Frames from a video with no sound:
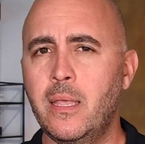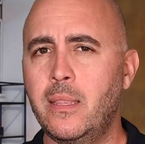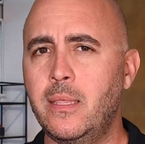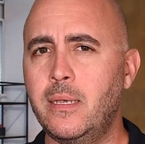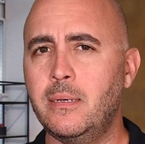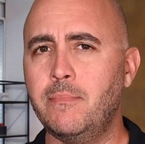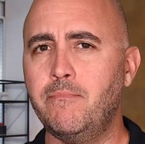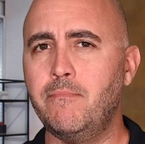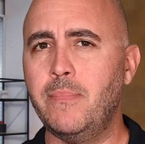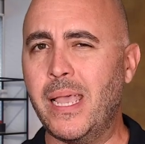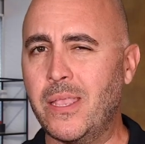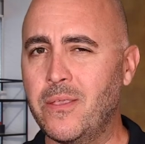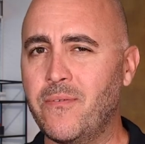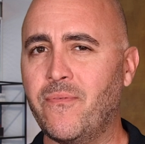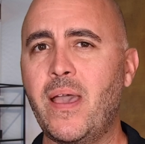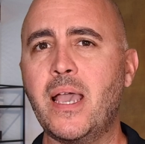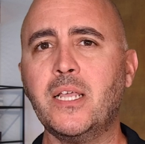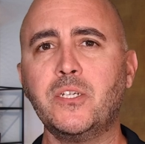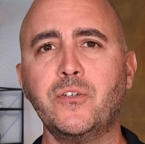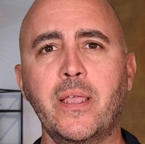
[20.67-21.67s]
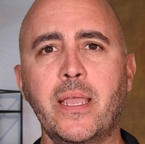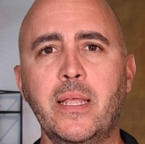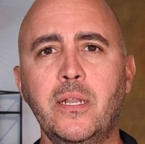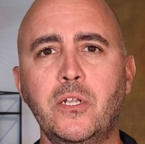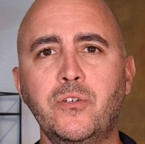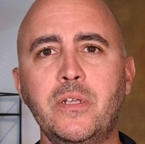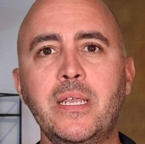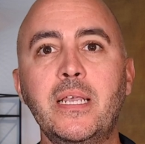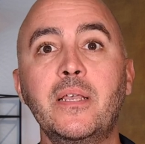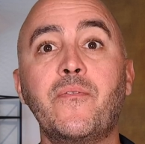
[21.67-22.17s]
The manufacturing
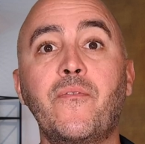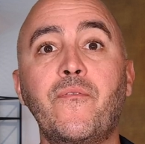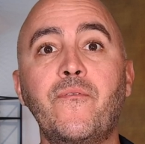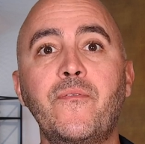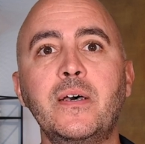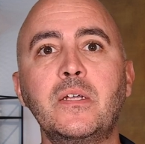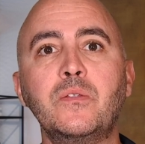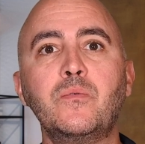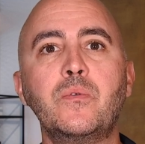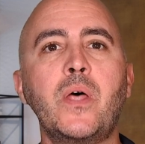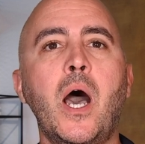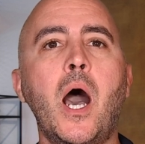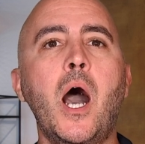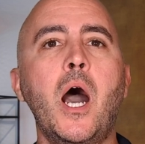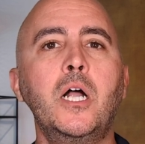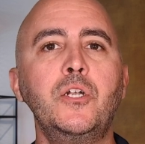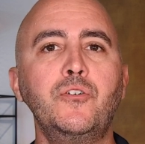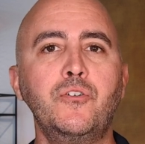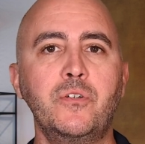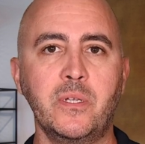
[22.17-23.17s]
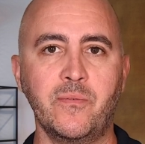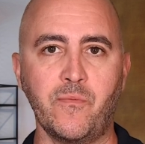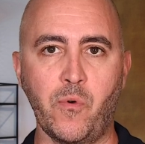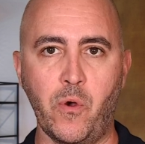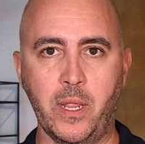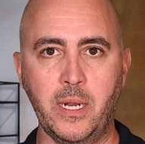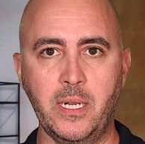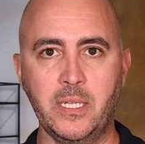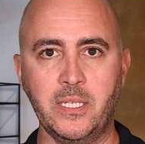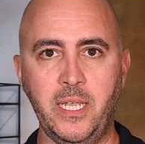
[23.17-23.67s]
industry is filled with hundreds of
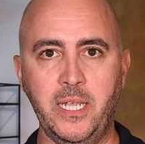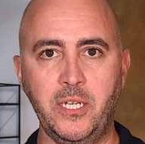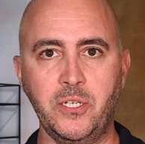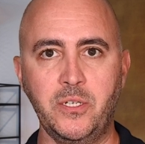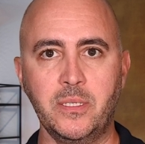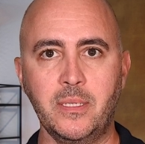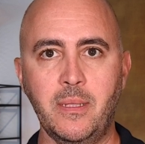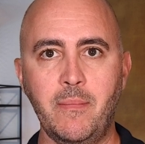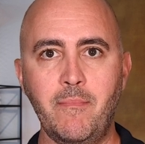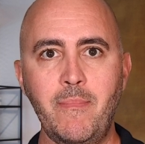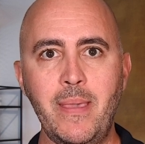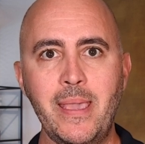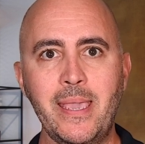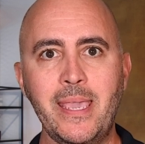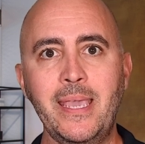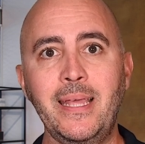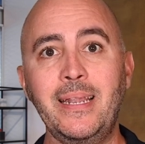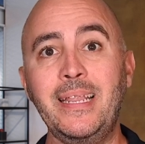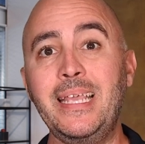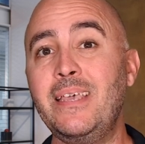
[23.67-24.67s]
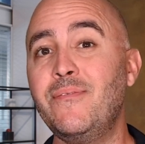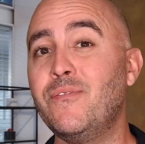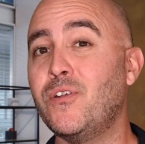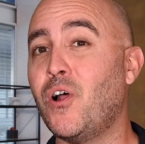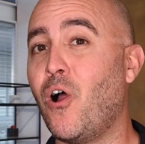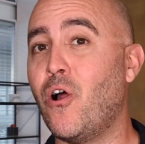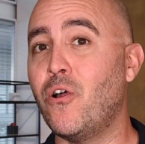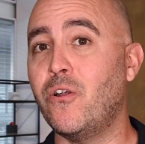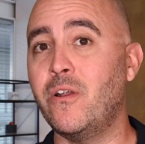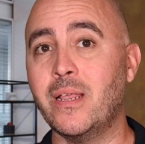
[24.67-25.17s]
organizations, making it even
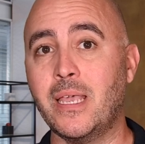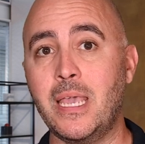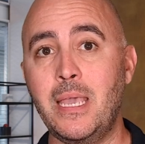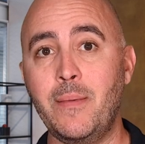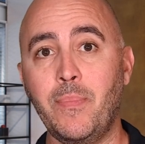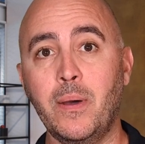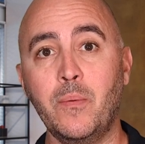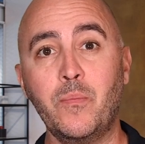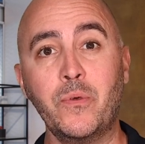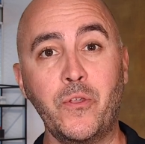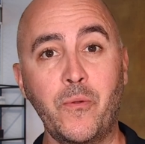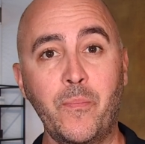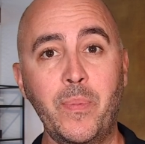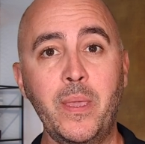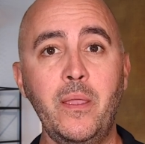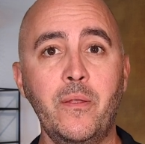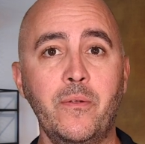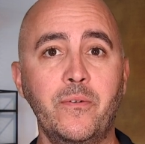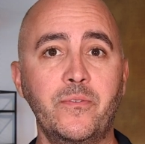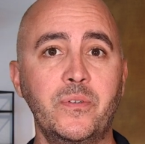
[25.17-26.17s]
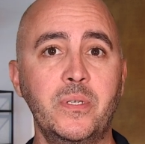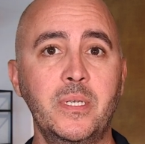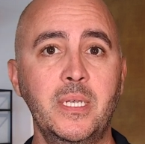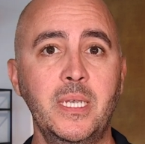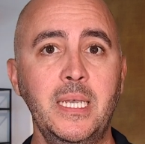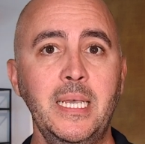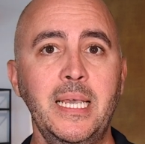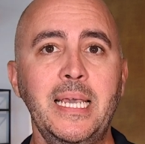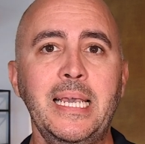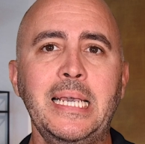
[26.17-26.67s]
harder to keep up with your peers.
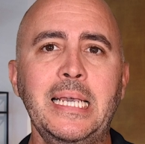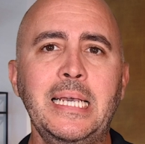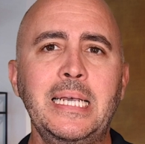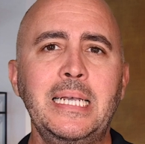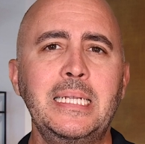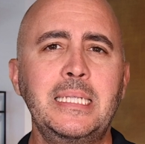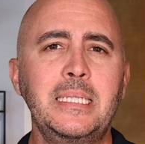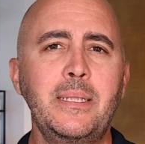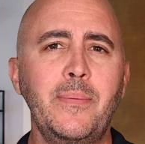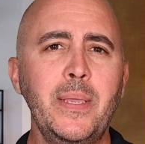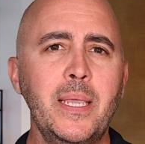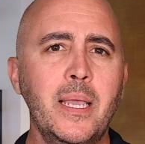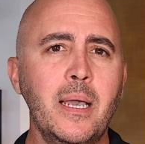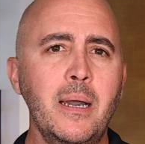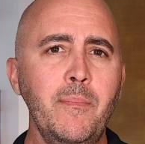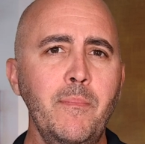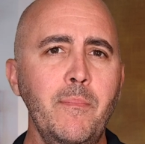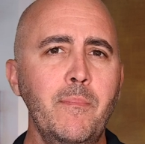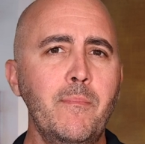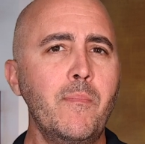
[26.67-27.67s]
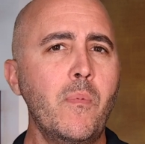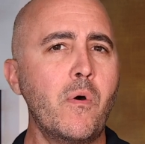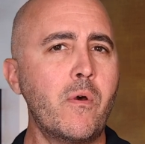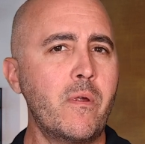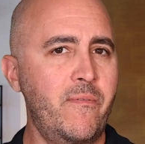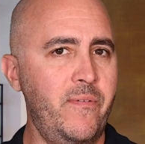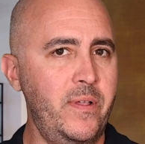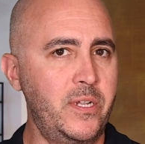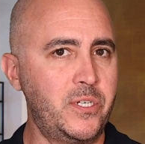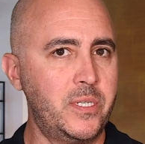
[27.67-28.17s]
To become more
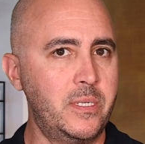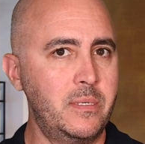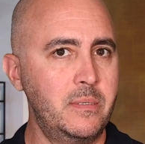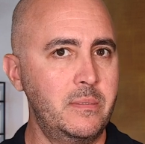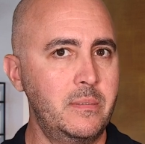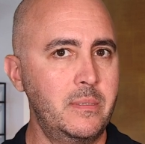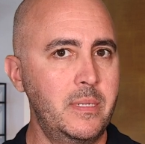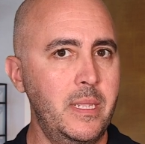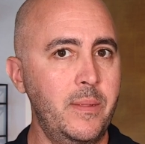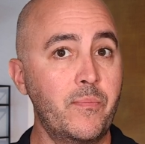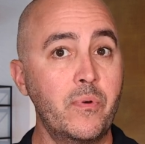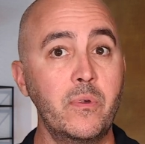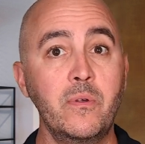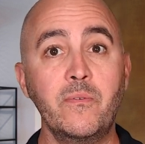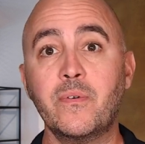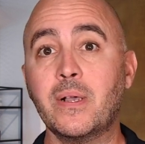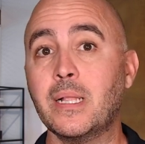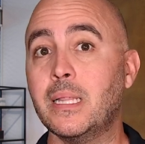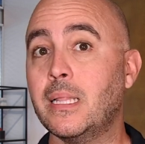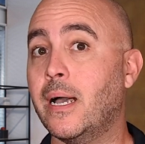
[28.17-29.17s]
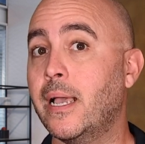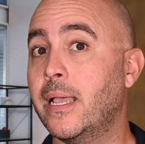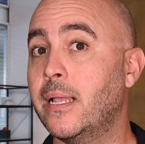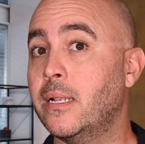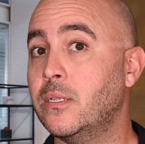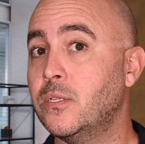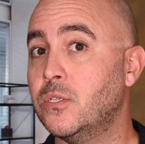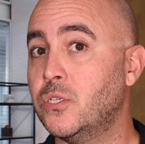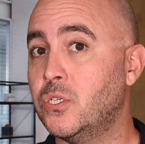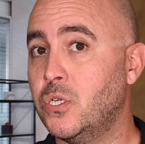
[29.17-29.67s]
efficient, improve client
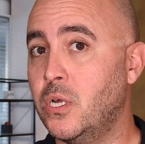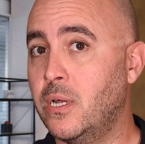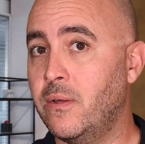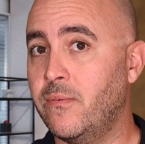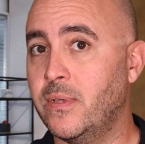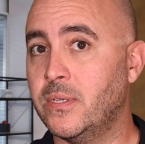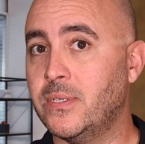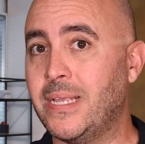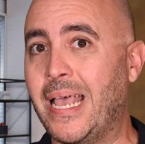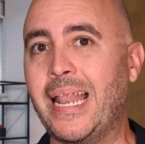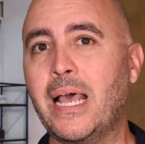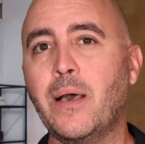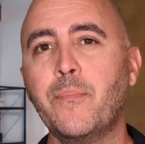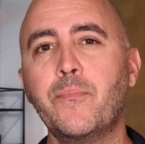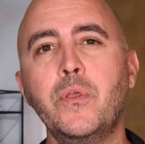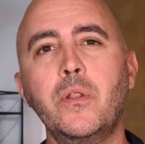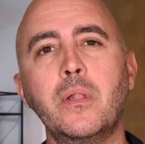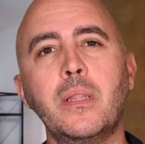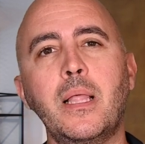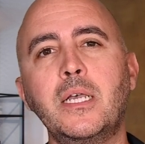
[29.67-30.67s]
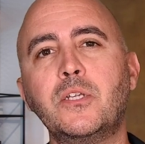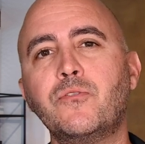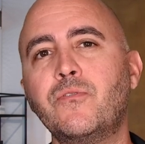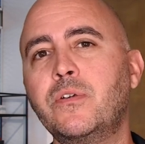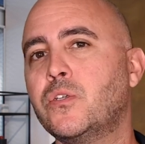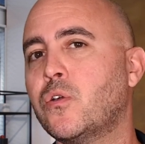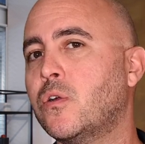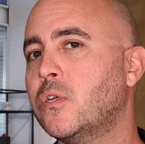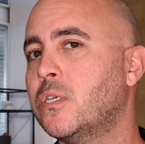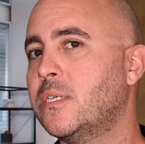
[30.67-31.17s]
service, and help utilize
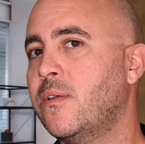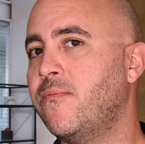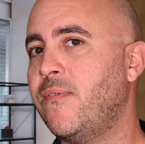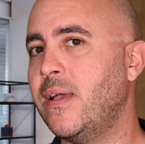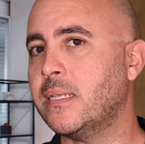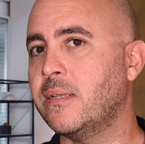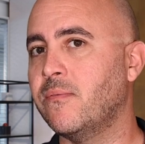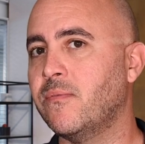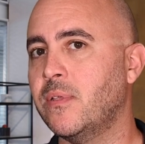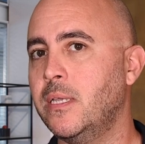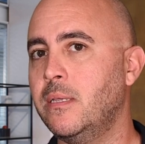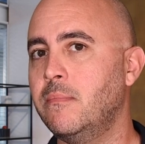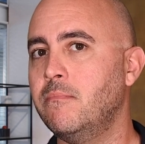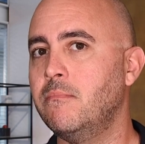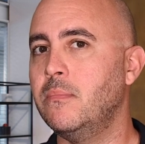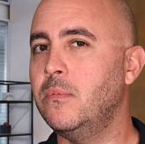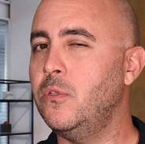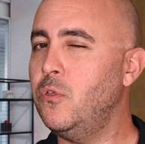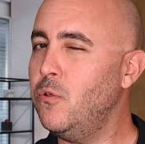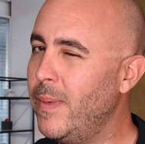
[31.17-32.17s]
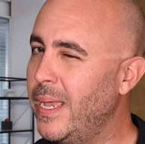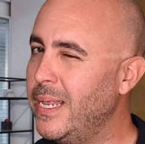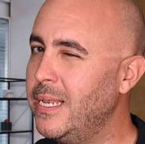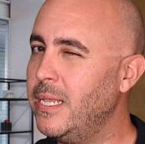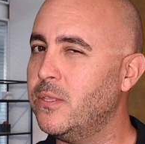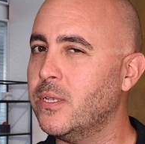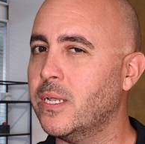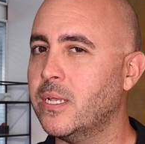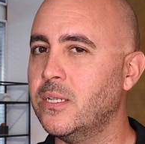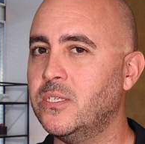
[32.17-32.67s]
resources effectively, you may
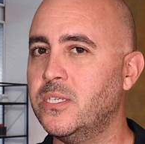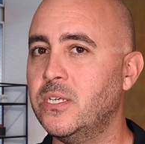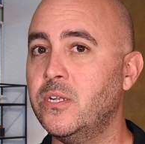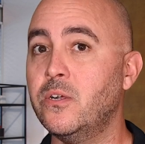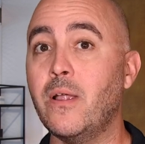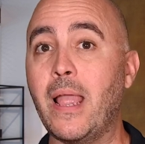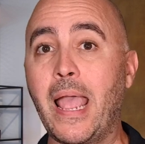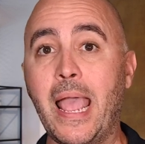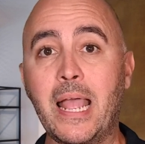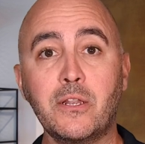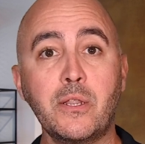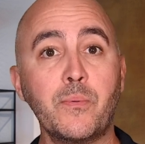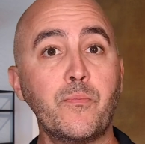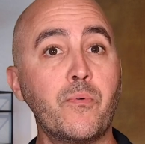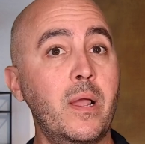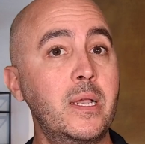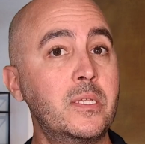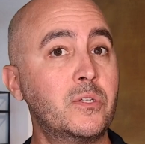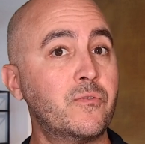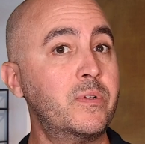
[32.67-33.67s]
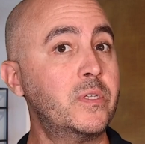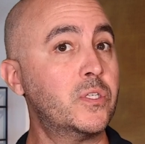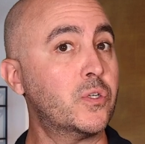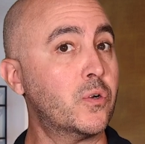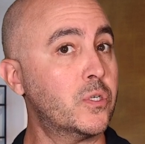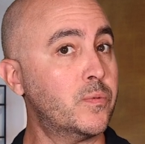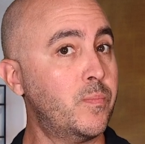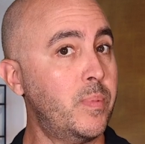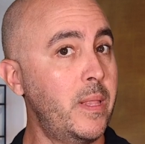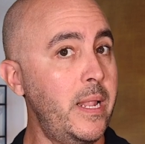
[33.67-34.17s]
need to consider Enterprise
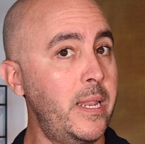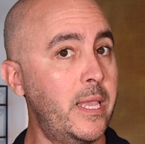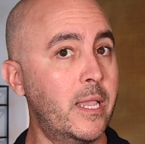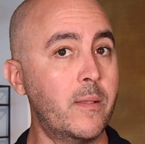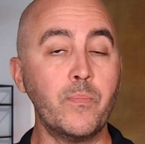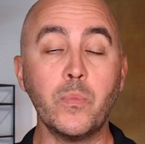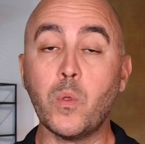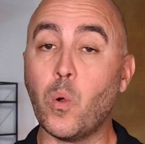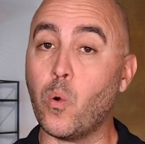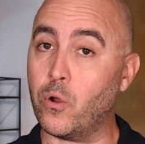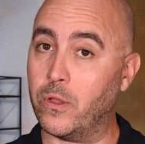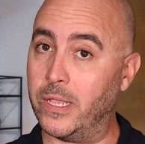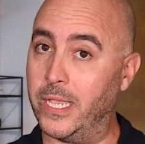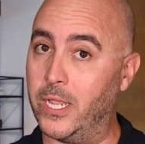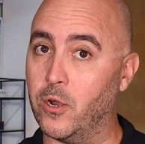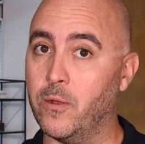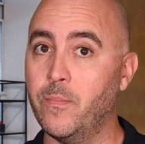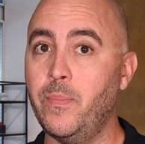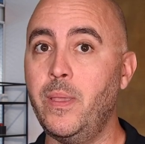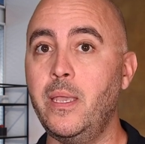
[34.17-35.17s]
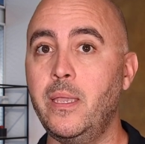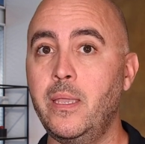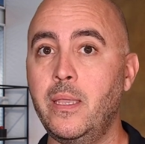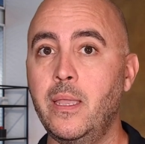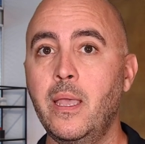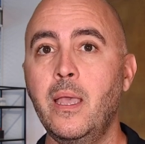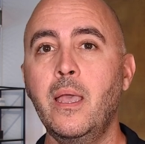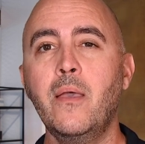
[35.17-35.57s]
Resource Planning, or ERP,